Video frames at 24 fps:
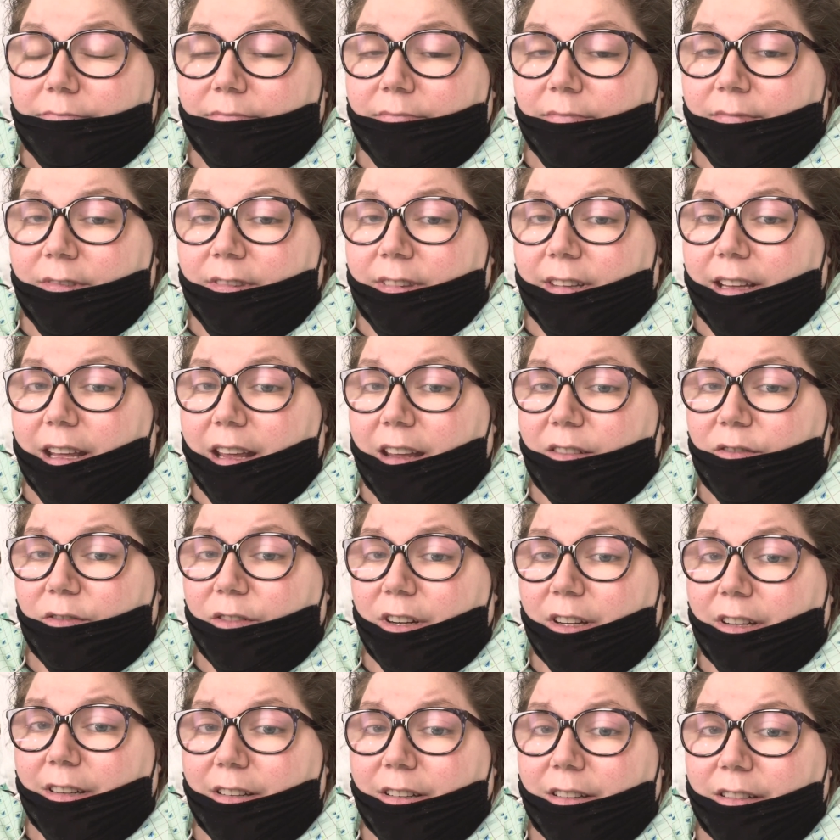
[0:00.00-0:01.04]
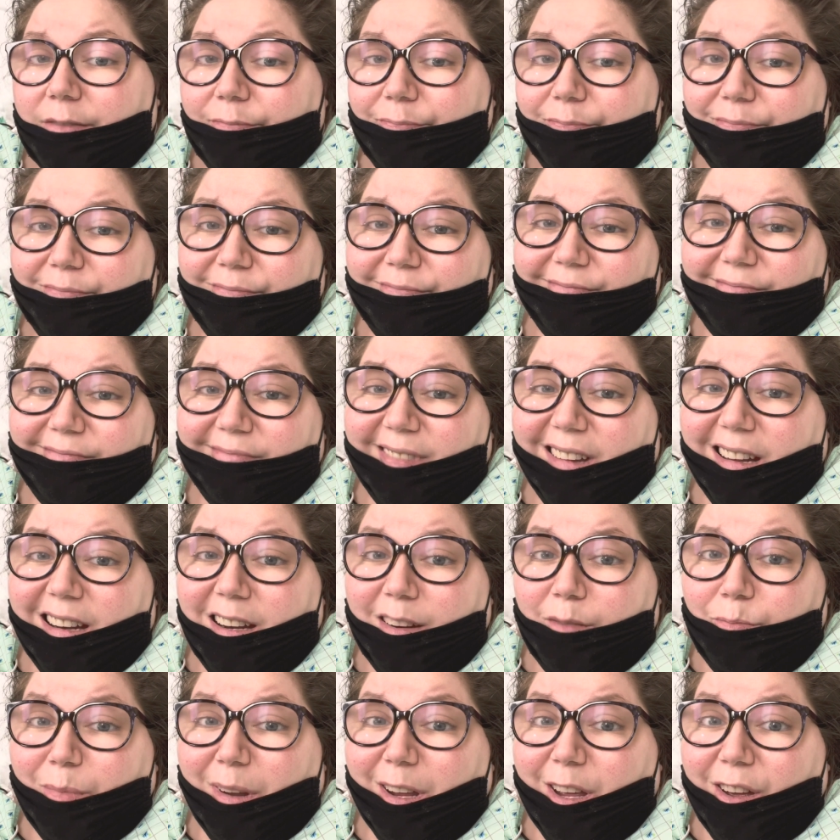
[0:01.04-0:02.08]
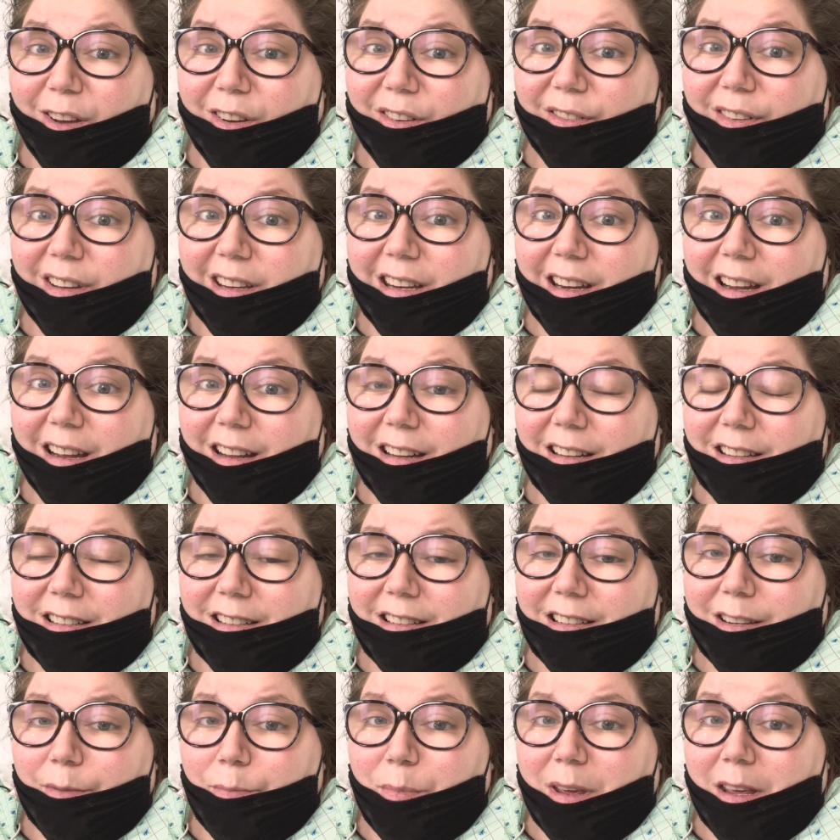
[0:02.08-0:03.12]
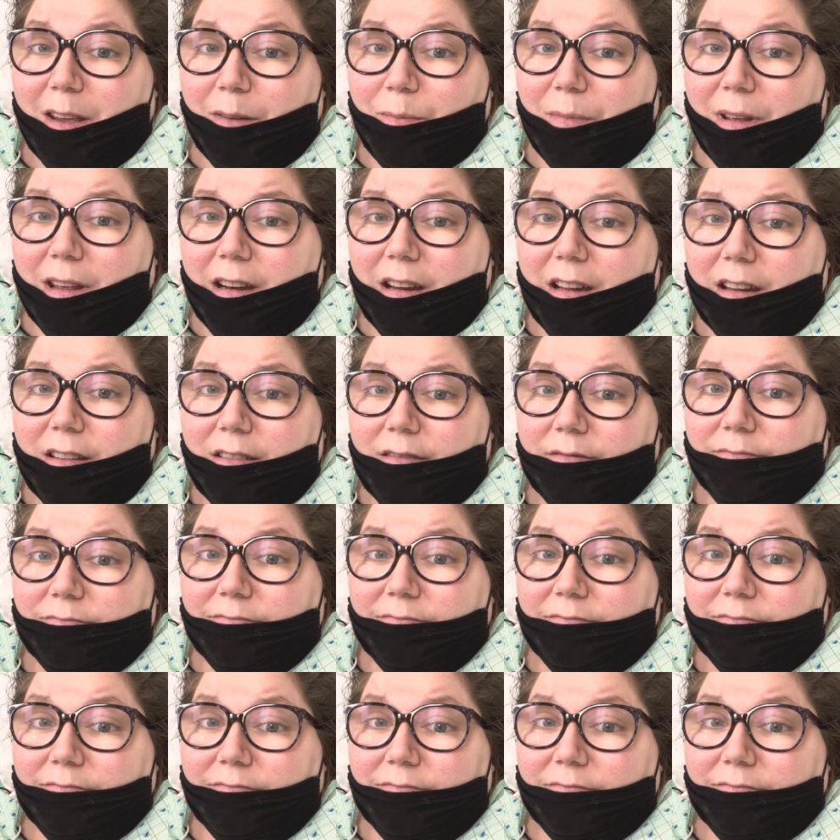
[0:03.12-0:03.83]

it's getting real. They did my COVID test to be admitted,